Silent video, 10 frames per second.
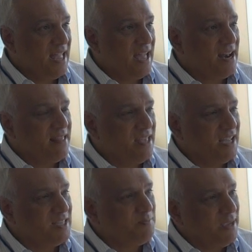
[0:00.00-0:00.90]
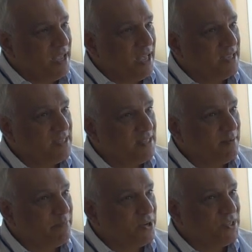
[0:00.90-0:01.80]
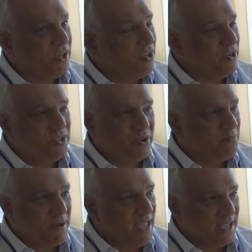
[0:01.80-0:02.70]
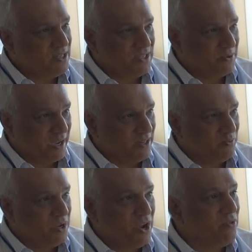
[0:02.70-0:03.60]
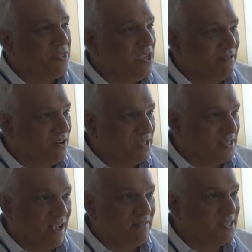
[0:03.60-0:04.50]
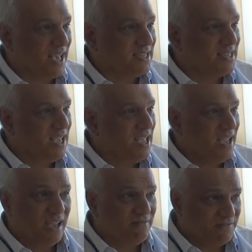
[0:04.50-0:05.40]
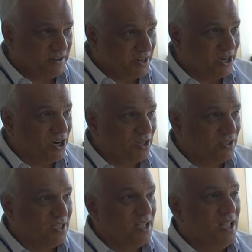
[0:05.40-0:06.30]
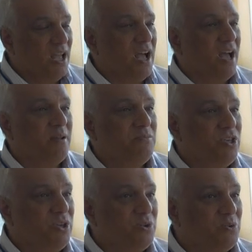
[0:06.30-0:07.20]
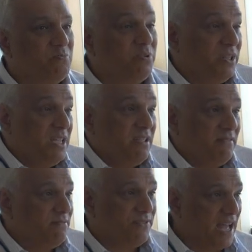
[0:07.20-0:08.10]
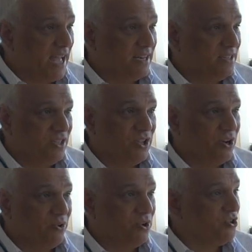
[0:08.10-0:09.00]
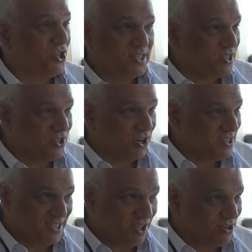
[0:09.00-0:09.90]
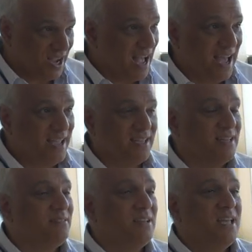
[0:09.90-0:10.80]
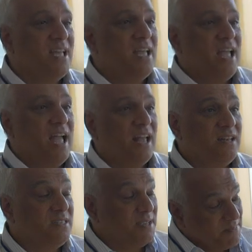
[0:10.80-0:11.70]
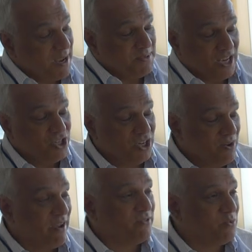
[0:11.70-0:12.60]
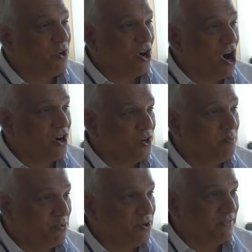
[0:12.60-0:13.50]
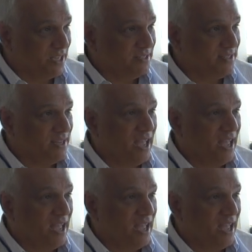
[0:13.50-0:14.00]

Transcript: And I think it's because the persecuted don't buy into it. We don't think of ourselves as inferior. You believe that, you know, you're just as good as the other guy. And sometimes actually you have to work harder to prove it.